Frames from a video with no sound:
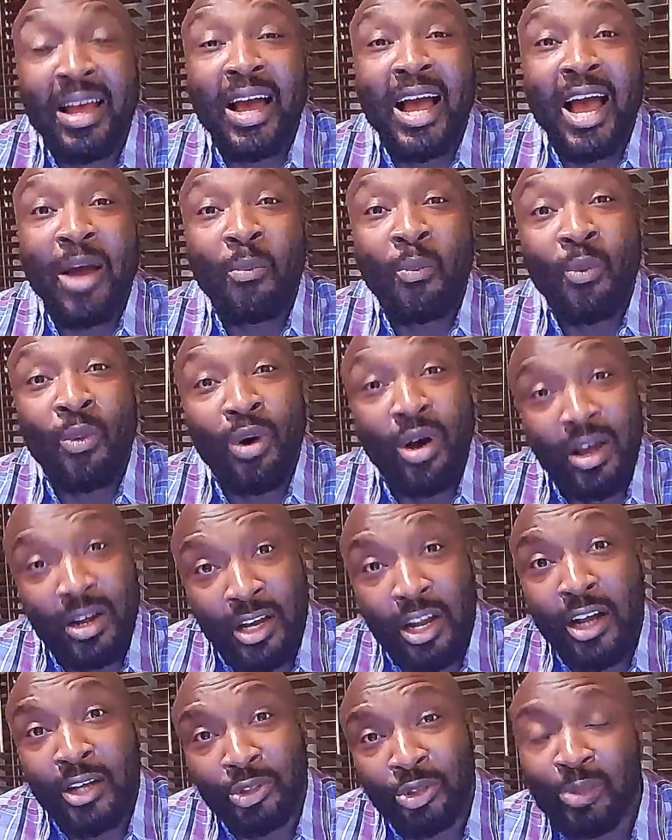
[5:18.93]
I'm
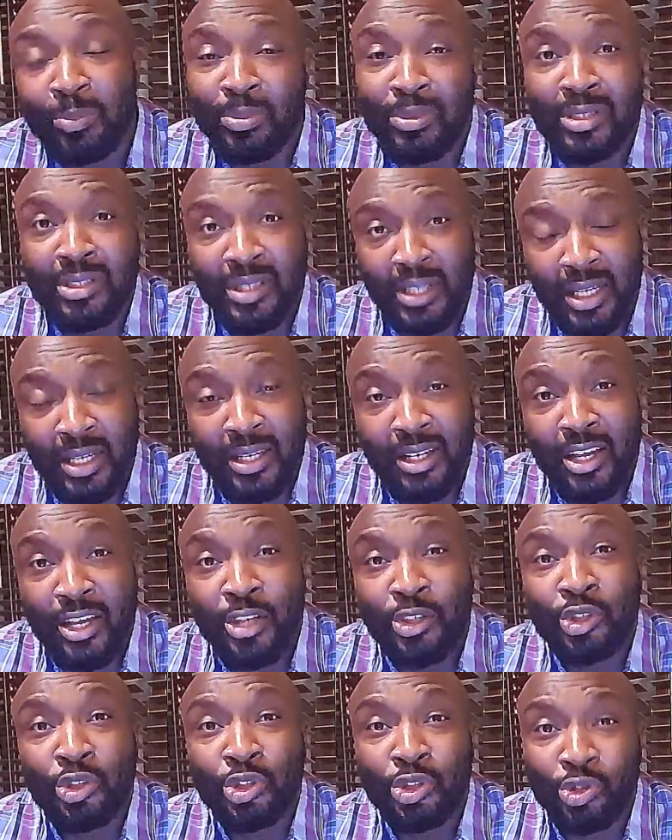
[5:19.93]
100%
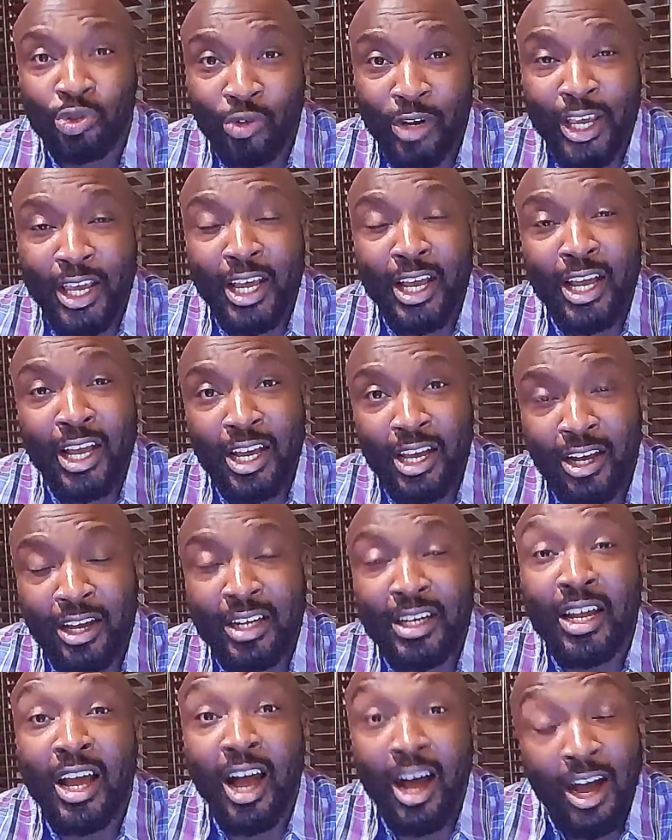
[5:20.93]
straight cut,